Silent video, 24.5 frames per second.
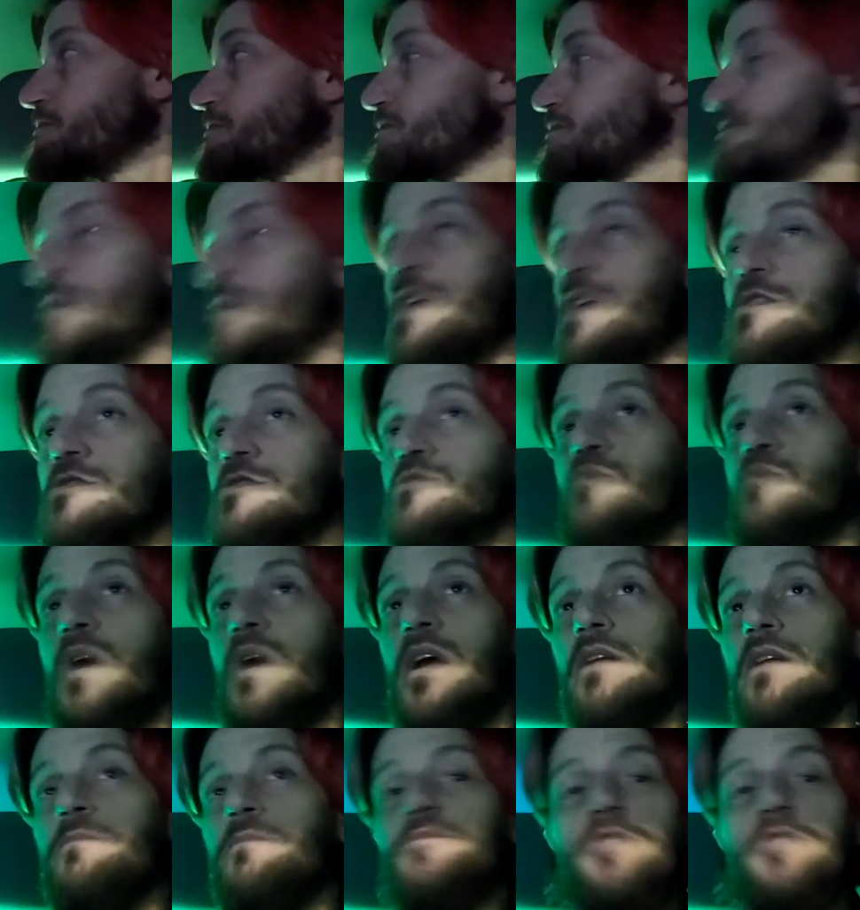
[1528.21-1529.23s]
That's just
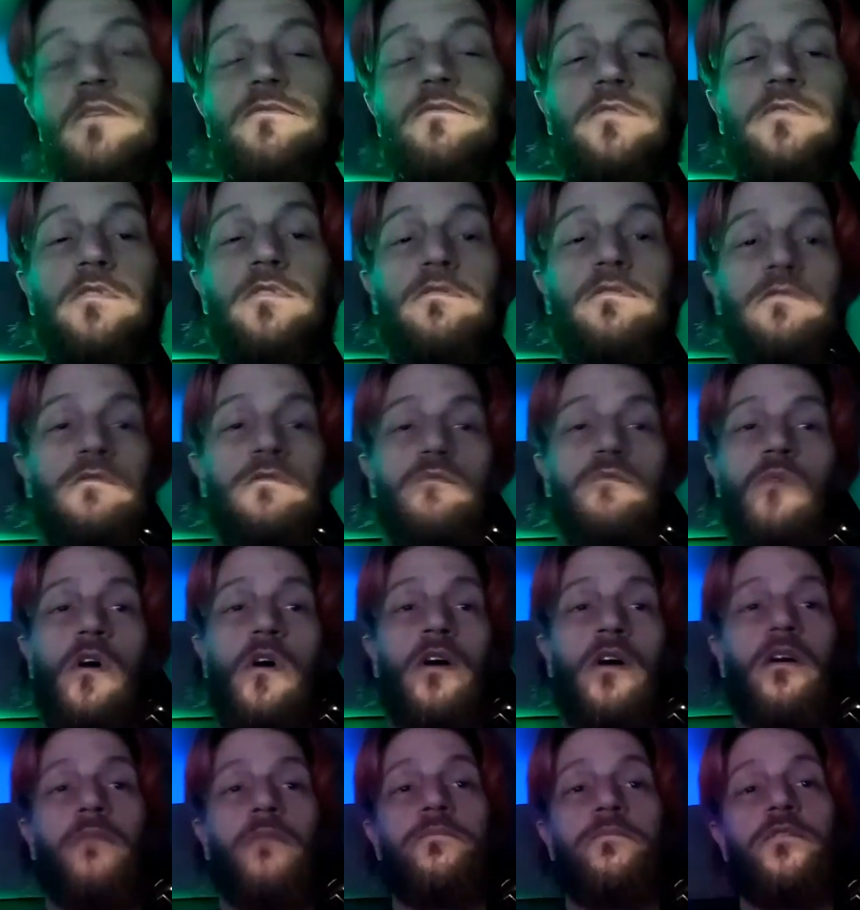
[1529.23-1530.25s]
random stuff to you. Just
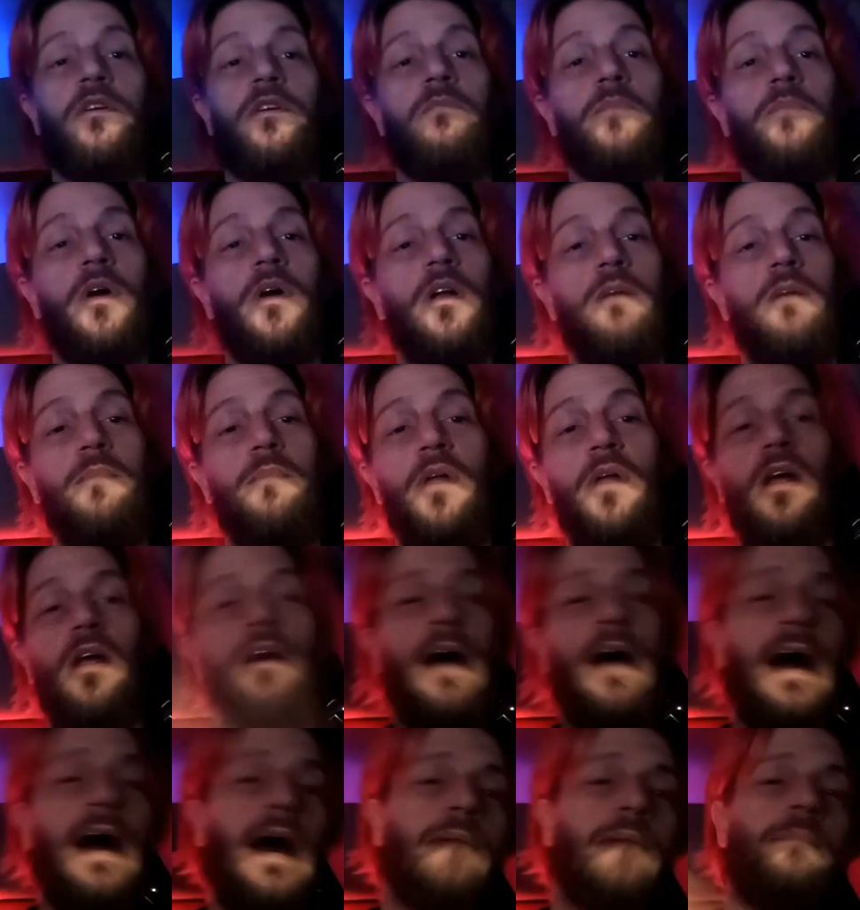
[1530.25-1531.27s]
walk up to your buddy and be like,
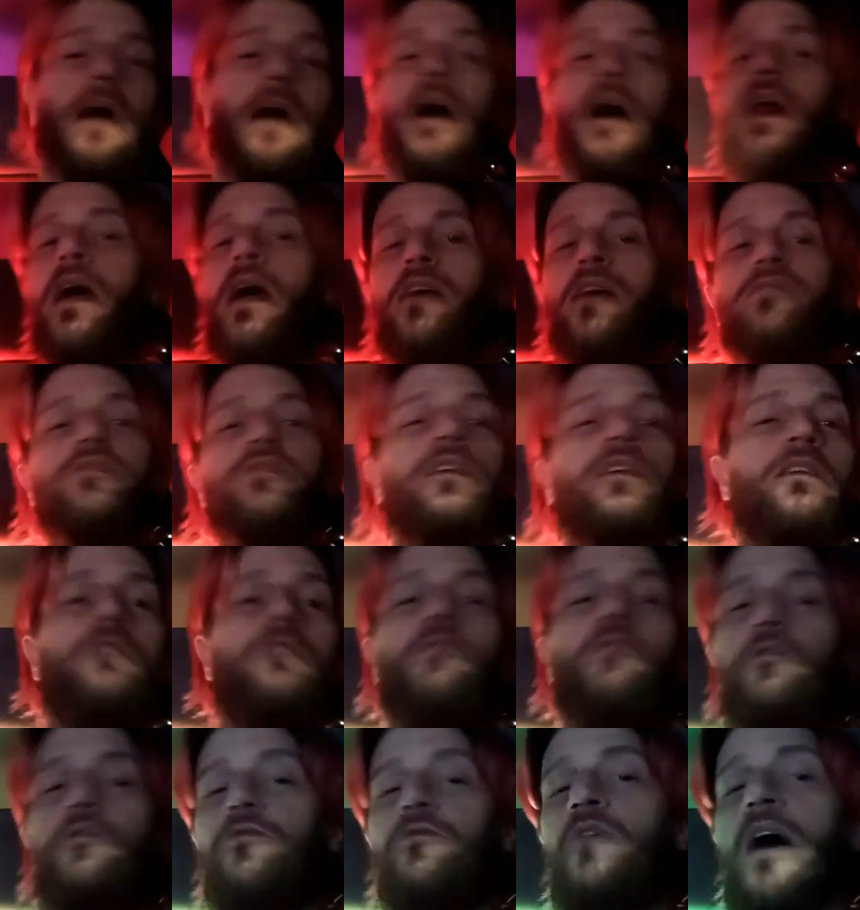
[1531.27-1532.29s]
hey man, I ain't seen
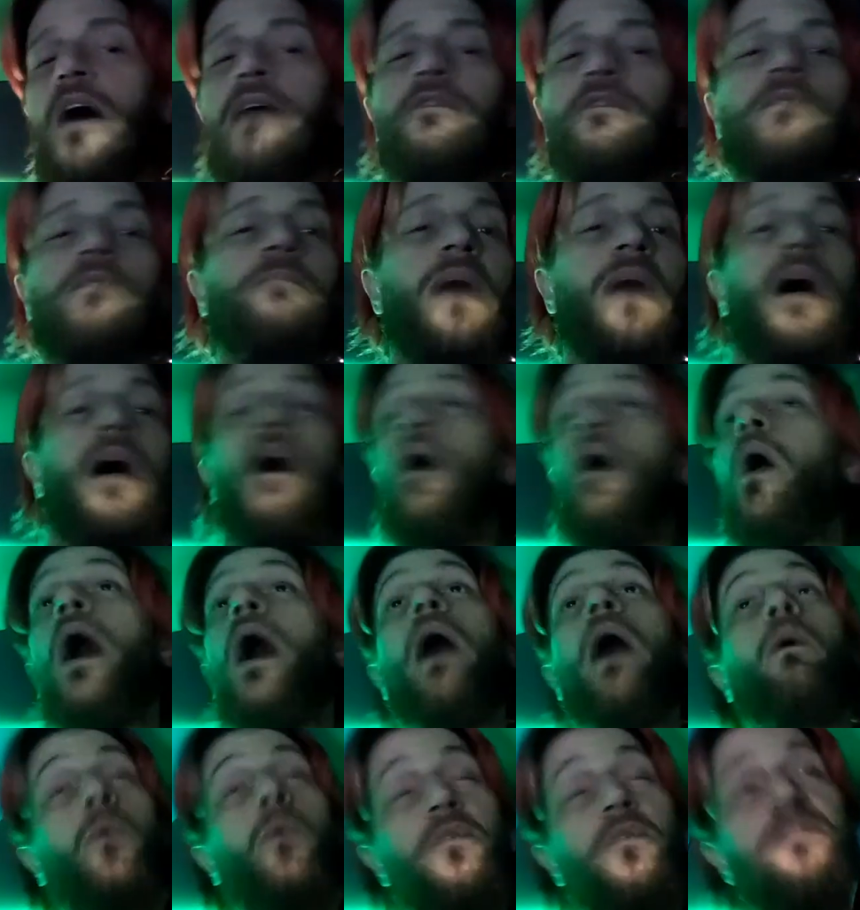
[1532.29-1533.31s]
you in forever, man.
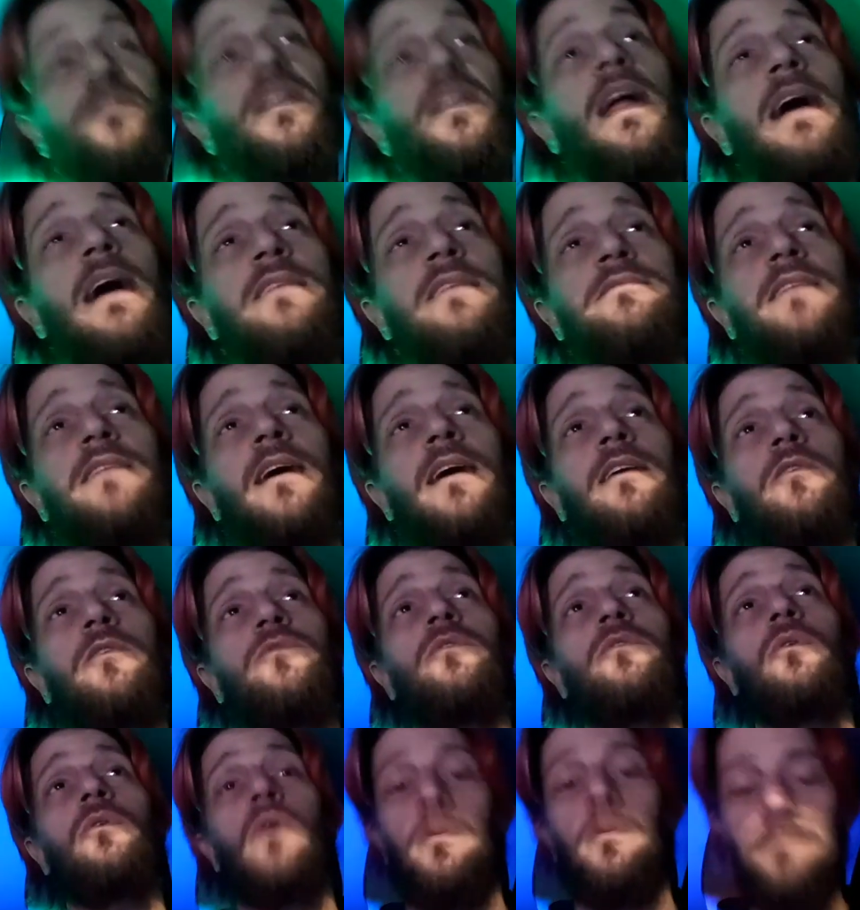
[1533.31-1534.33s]
What was the last thing you
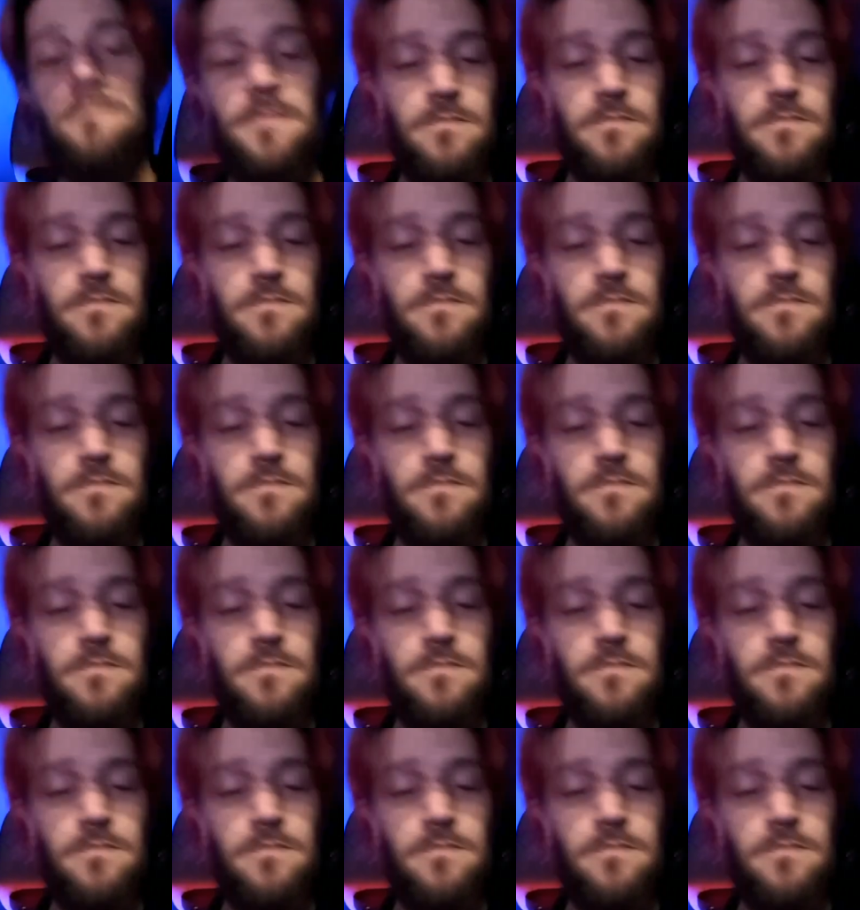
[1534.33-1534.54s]
threw up?